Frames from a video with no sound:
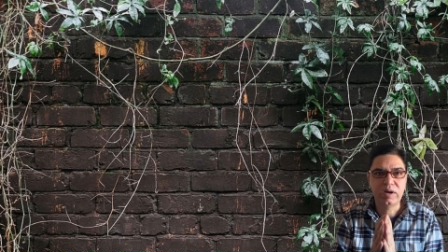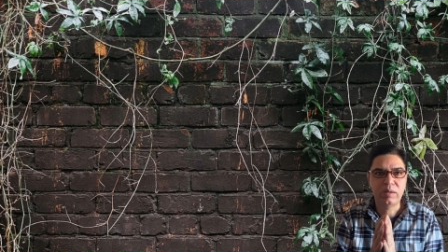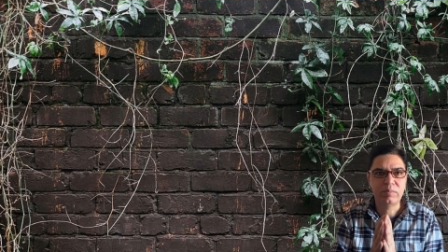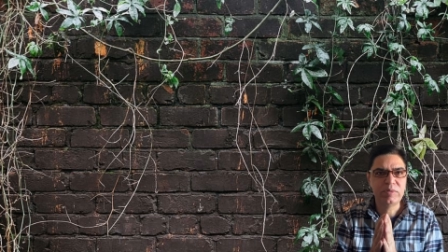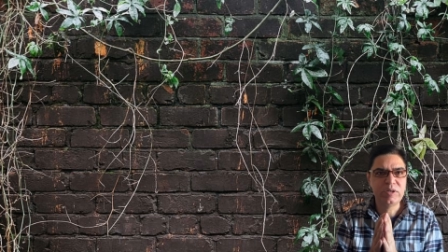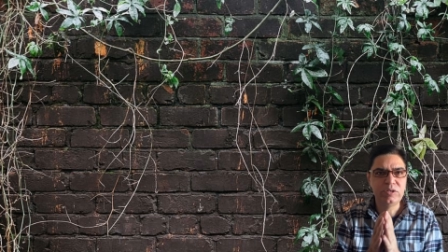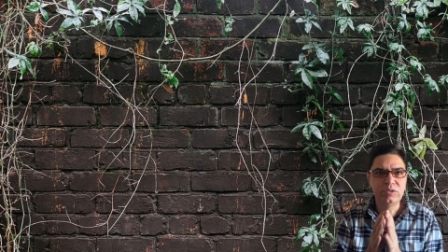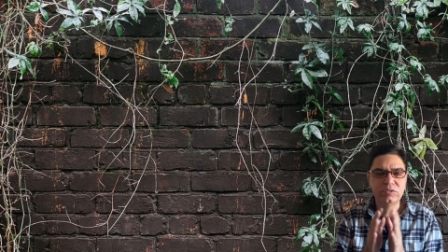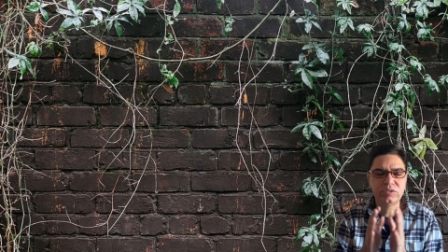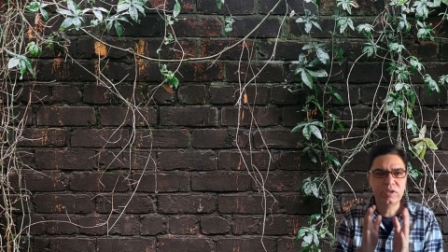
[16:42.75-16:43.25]
I
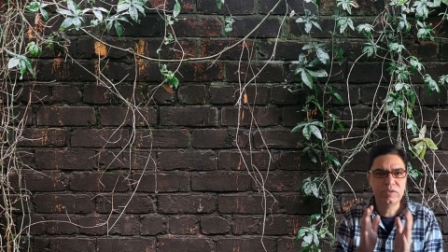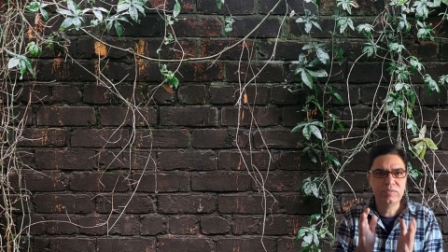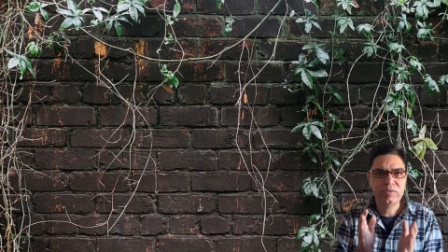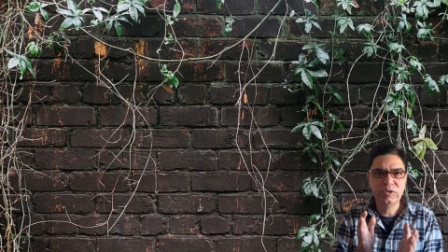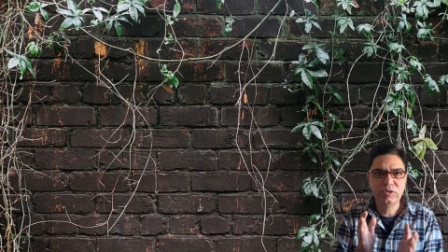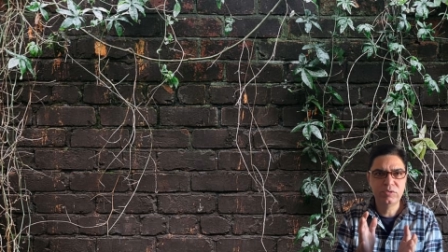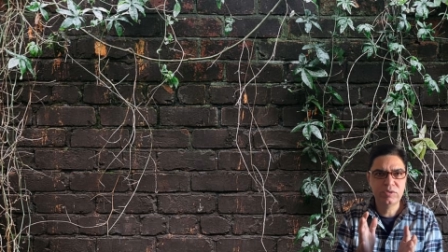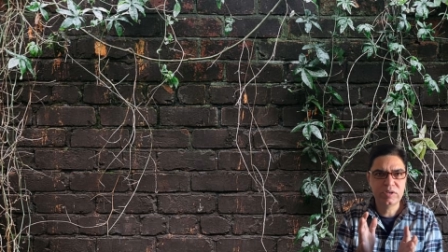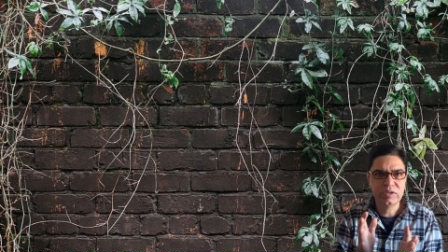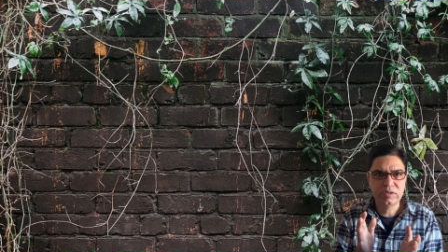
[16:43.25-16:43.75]
mean,
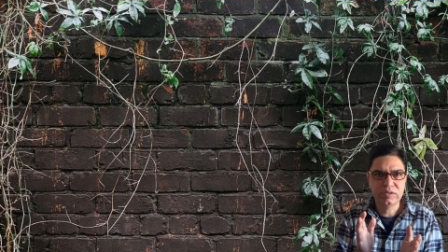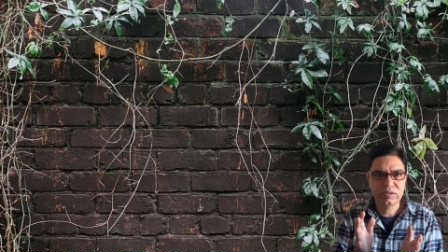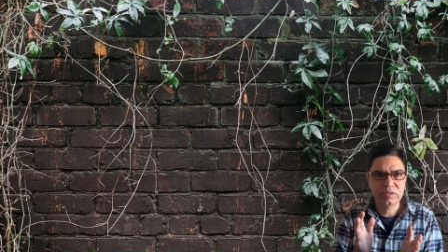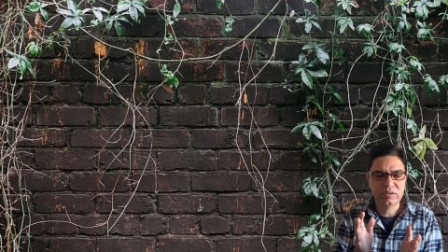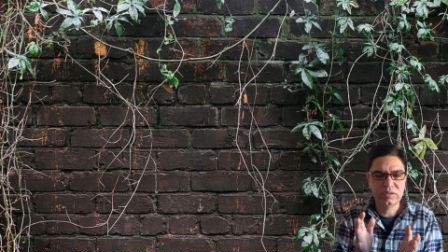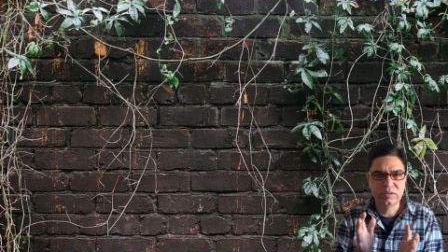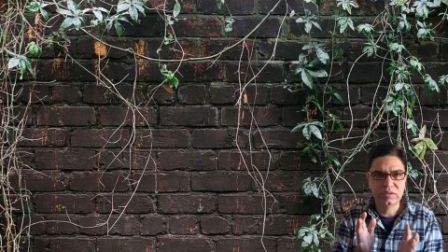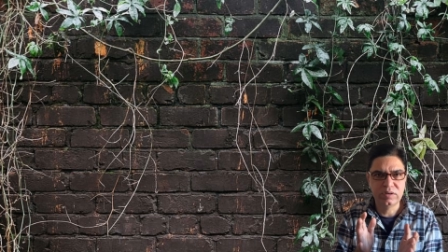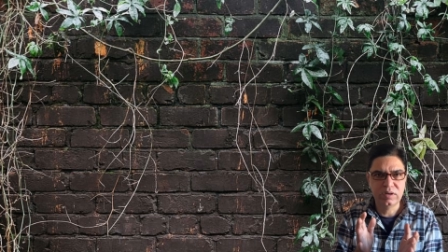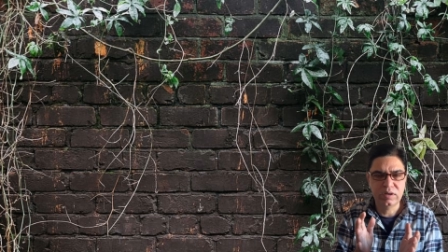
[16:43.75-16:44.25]
you
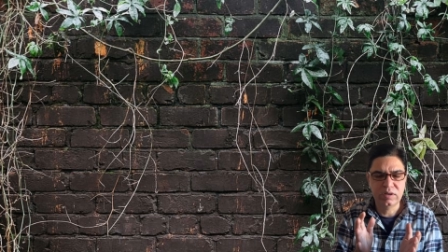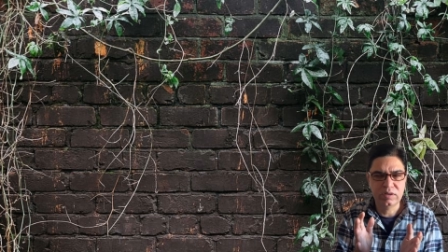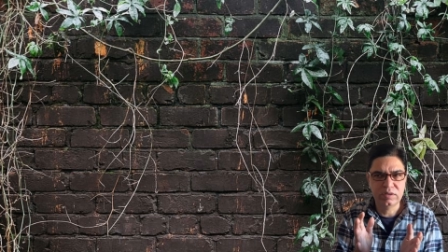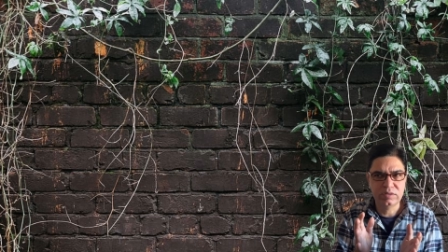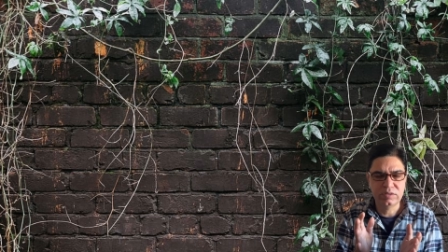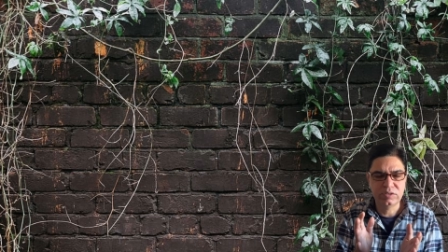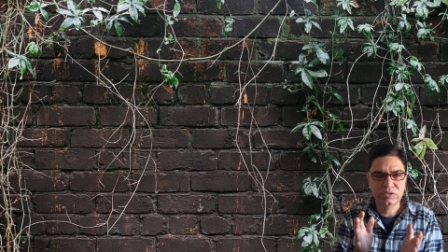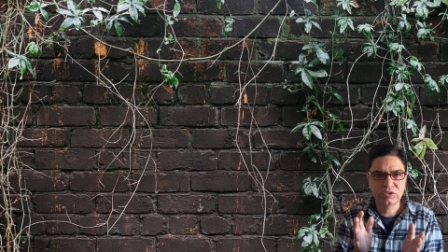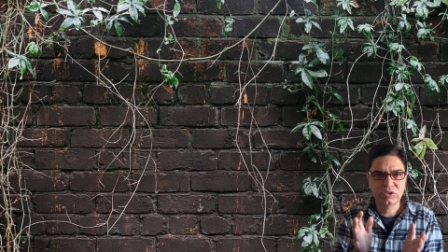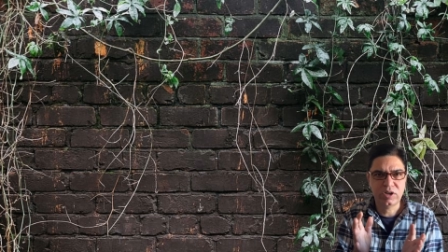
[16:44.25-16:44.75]
can
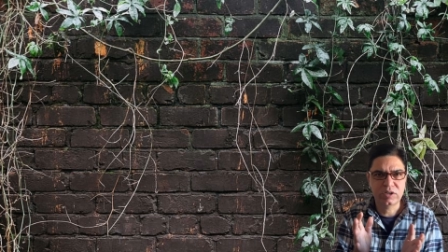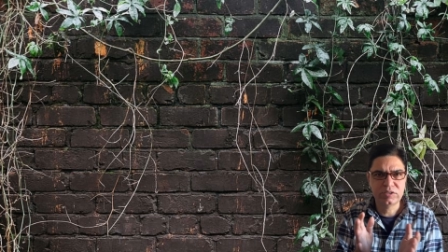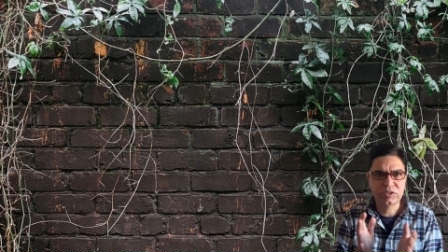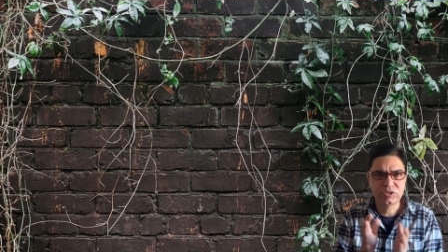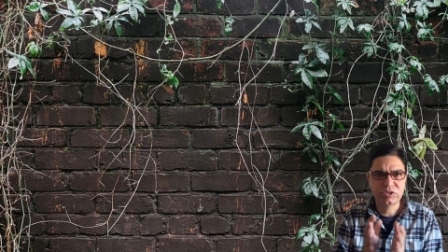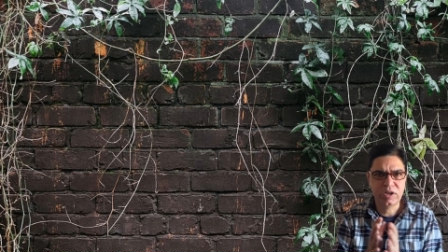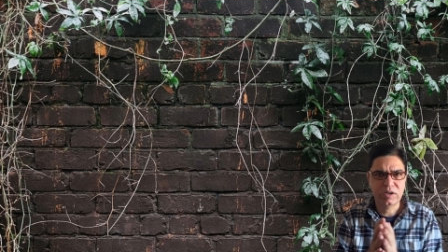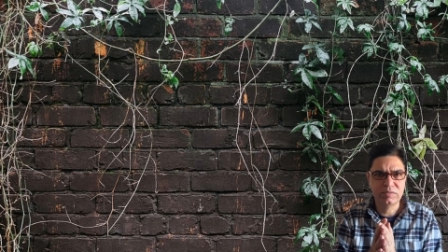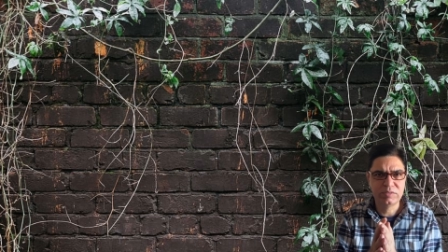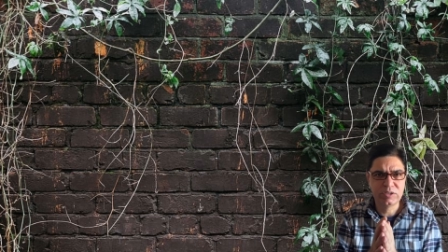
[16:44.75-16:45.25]
discharge the
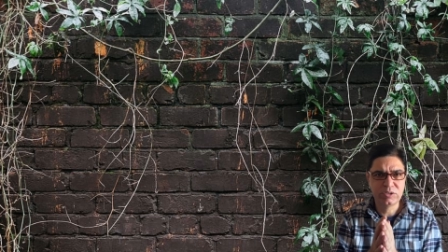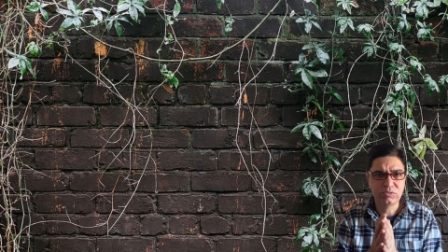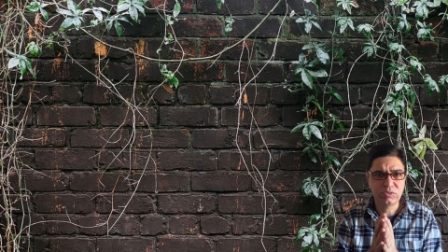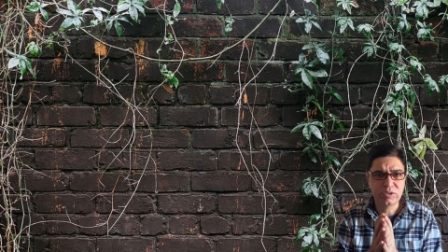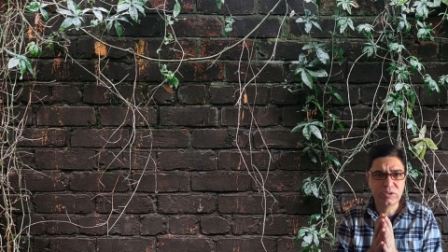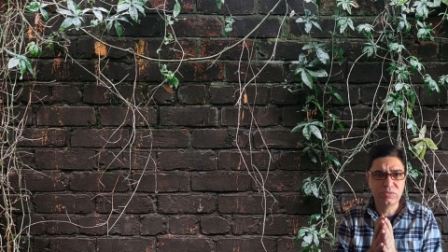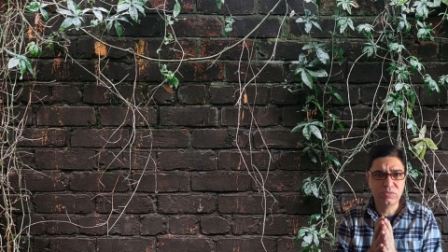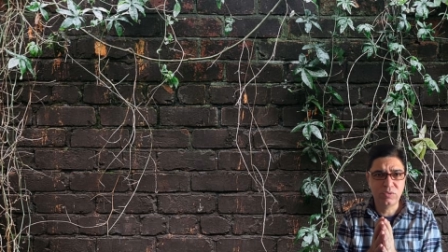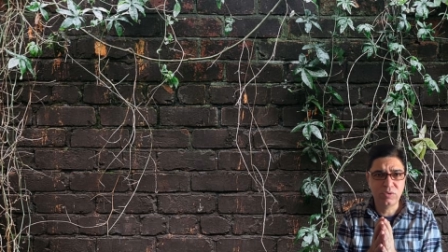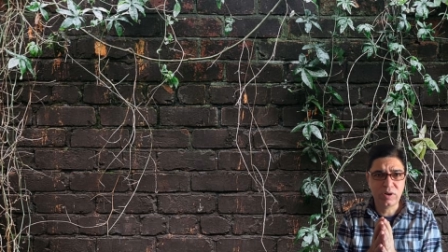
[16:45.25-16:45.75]
child within
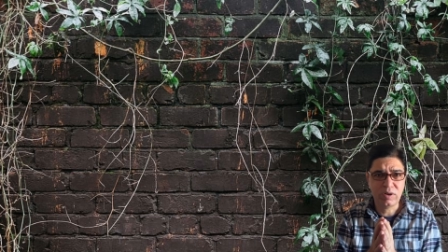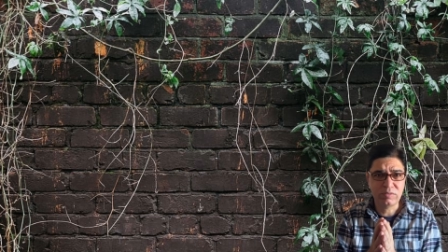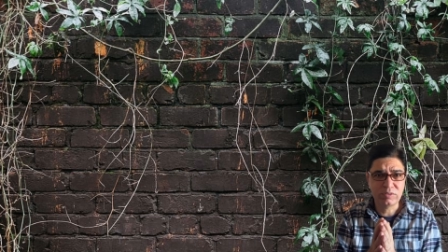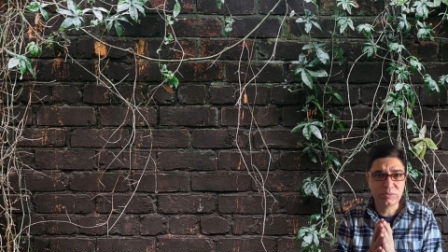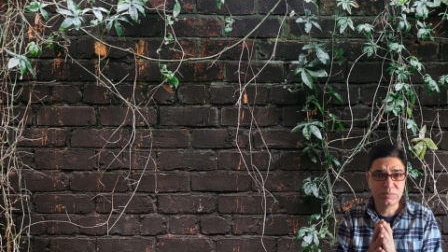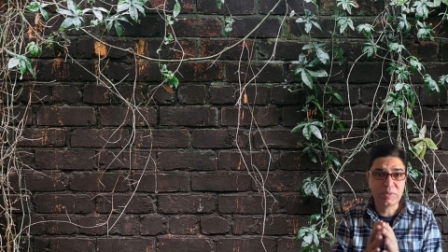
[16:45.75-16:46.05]
24 hours.